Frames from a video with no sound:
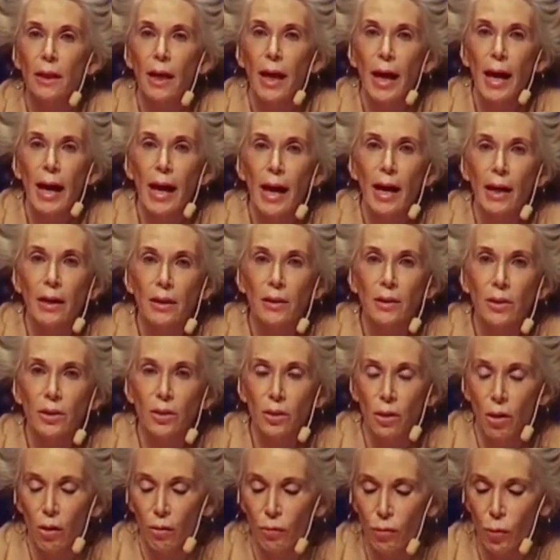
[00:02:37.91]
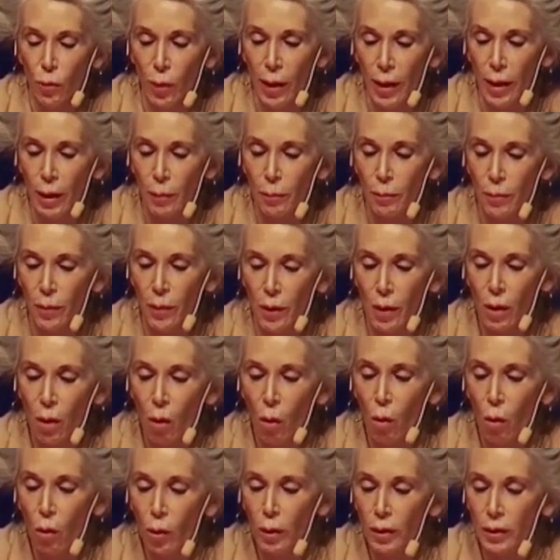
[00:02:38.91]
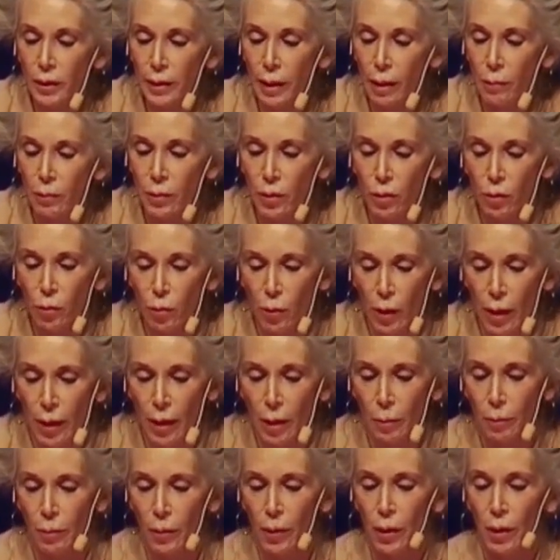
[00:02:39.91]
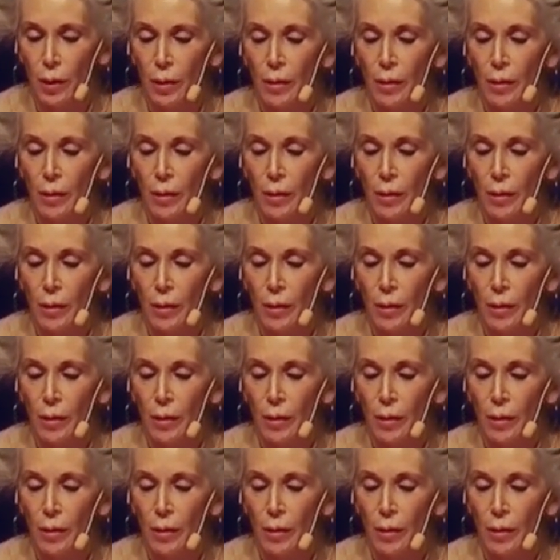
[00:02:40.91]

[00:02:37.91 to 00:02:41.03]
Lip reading: acts of rape or attempted rape